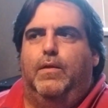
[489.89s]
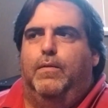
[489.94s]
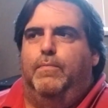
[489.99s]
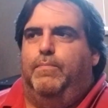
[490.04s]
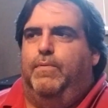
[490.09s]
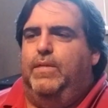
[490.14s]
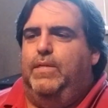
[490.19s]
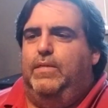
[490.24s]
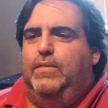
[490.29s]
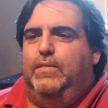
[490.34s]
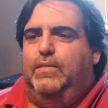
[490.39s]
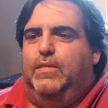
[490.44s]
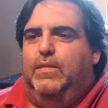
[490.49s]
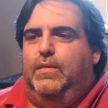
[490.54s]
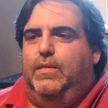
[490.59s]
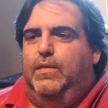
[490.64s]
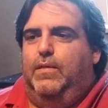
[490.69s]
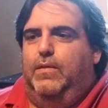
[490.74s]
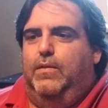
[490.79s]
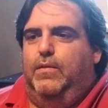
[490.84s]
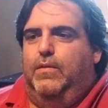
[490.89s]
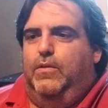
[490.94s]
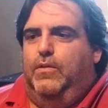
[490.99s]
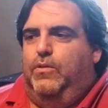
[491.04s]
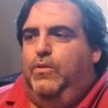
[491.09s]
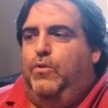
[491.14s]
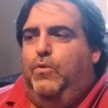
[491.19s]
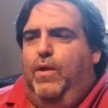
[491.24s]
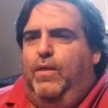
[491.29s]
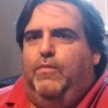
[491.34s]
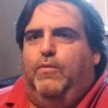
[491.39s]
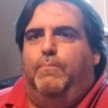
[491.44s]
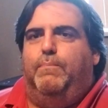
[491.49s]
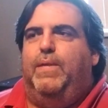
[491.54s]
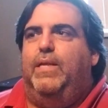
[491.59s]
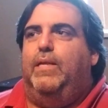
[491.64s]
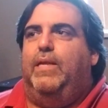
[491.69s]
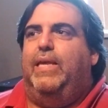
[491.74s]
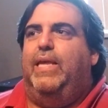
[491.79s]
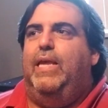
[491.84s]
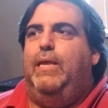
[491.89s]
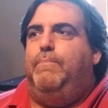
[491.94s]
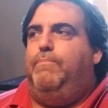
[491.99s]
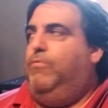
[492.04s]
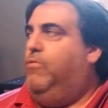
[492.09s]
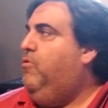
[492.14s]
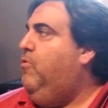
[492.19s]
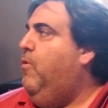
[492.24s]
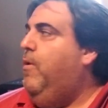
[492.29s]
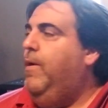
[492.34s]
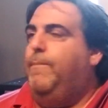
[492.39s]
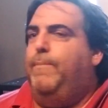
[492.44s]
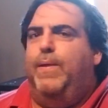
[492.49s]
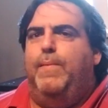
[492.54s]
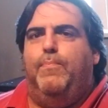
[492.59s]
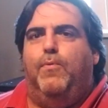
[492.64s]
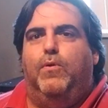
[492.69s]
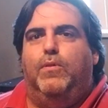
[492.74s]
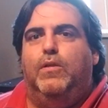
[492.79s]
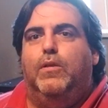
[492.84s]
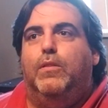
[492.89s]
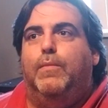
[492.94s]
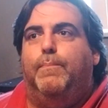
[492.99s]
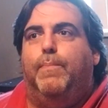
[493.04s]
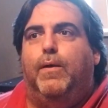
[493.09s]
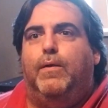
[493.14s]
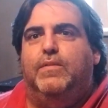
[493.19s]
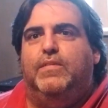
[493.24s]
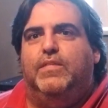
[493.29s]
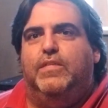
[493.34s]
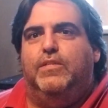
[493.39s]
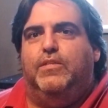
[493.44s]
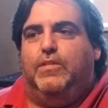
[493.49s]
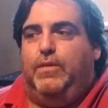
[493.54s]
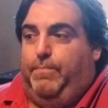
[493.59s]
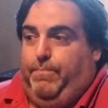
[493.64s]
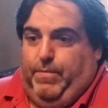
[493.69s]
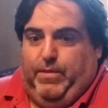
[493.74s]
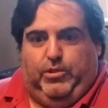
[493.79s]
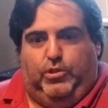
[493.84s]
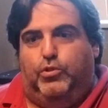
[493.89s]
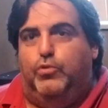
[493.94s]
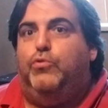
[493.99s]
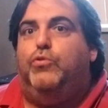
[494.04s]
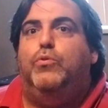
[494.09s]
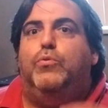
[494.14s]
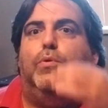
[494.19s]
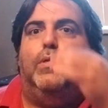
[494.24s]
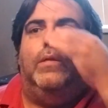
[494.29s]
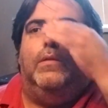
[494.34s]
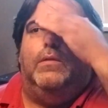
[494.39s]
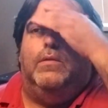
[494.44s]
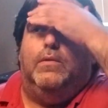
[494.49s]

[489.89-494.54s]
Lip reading: Please, you don't have to keep throwing people under the bus and shit, but you do it.